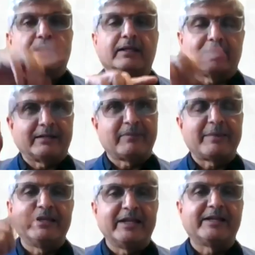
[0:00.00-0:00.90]
and
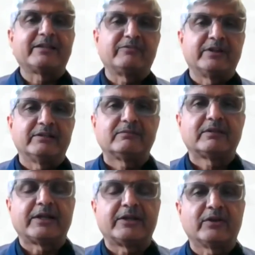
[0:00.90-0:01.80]
maybe later
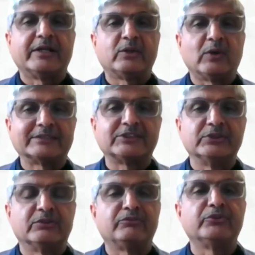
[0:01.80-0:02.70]
we'll get to
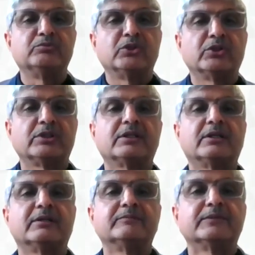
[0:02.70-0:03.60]
ask you a few more
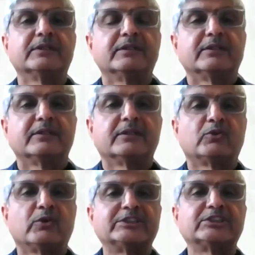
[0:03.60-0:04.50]

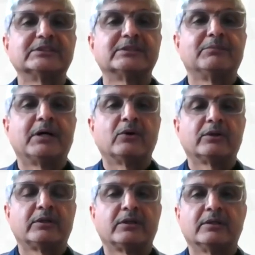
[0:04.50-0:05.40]
questions
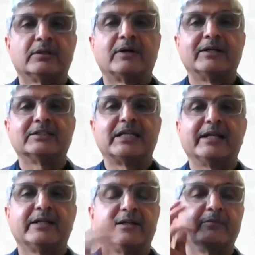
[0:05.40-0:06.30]
about
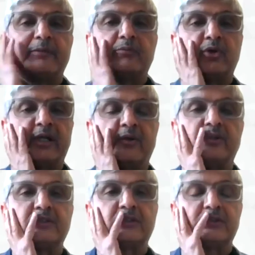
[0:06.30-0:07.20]
understanding it a bit more and
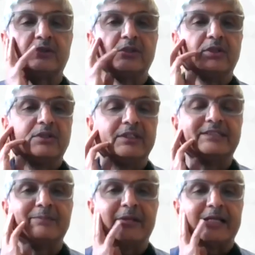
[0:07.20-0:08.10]
also
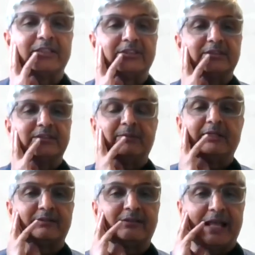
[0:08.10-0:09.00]
its implications.
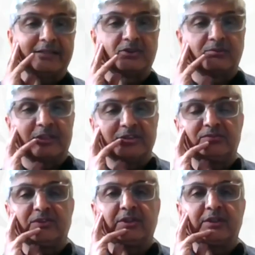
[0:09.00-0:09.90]
But thanks so
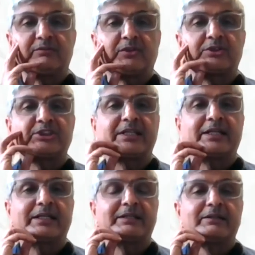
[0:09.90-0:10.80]
much for
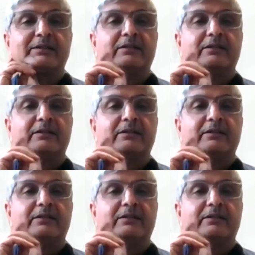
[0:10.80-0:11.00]
sharing